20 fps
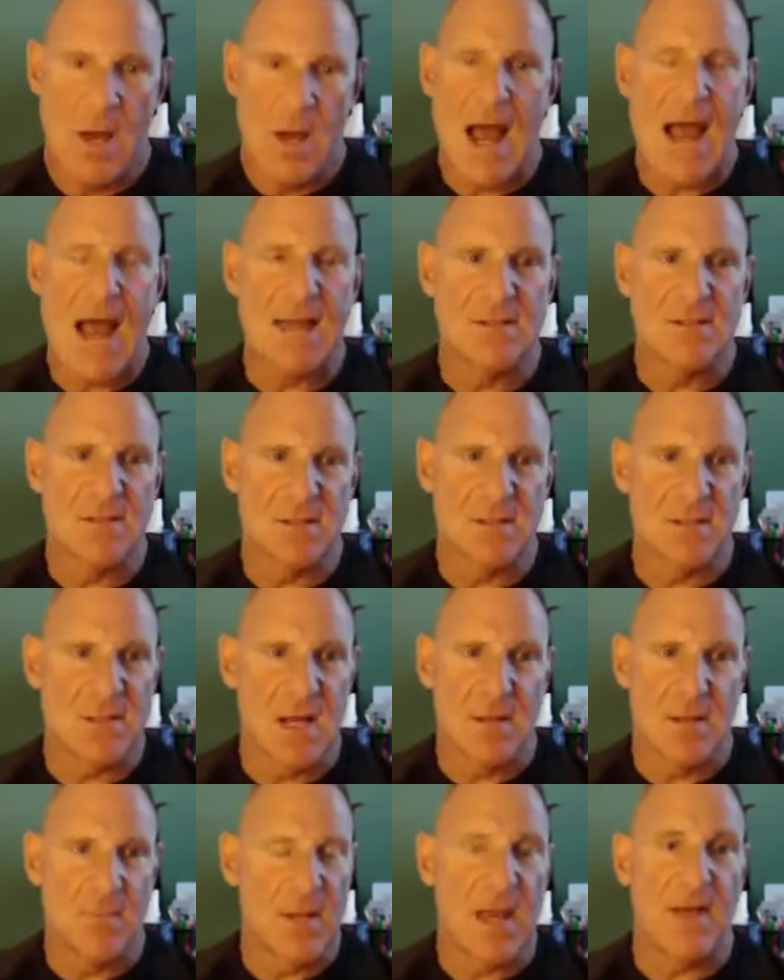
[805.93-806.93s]
Isaac's
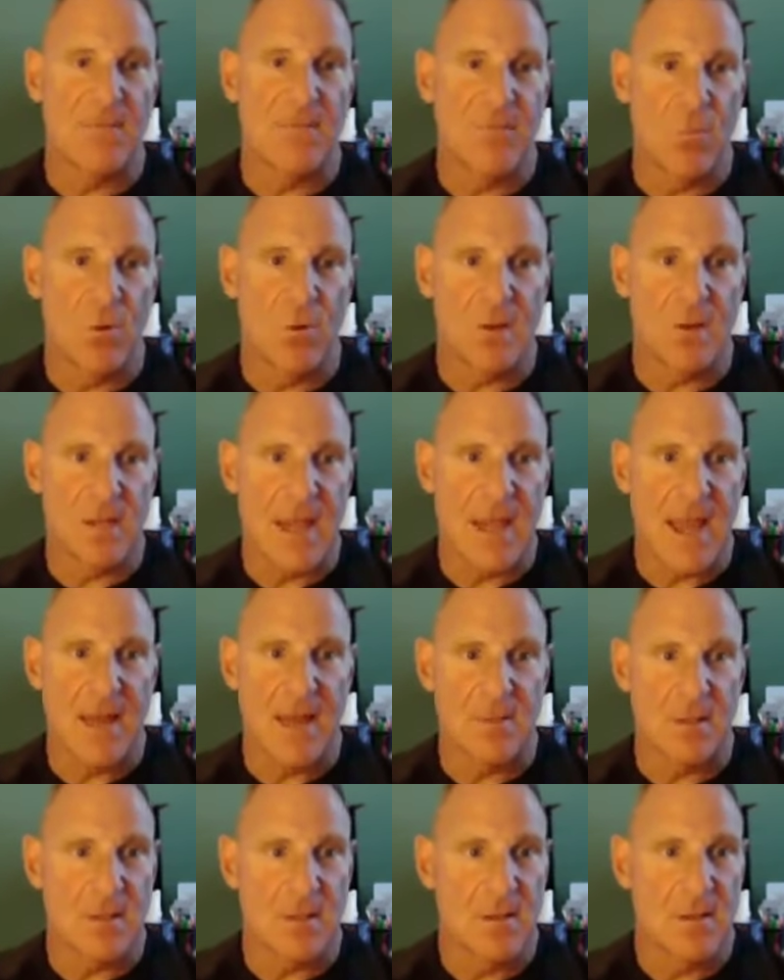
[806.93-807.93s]
going to be our fourth
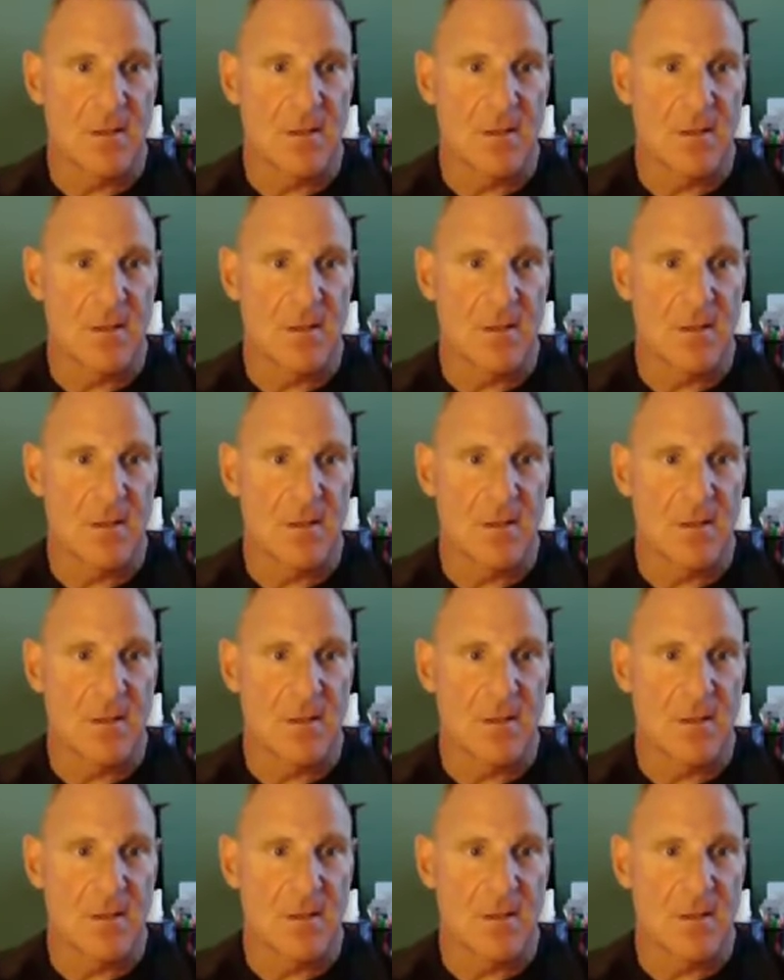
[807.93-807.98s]
captain.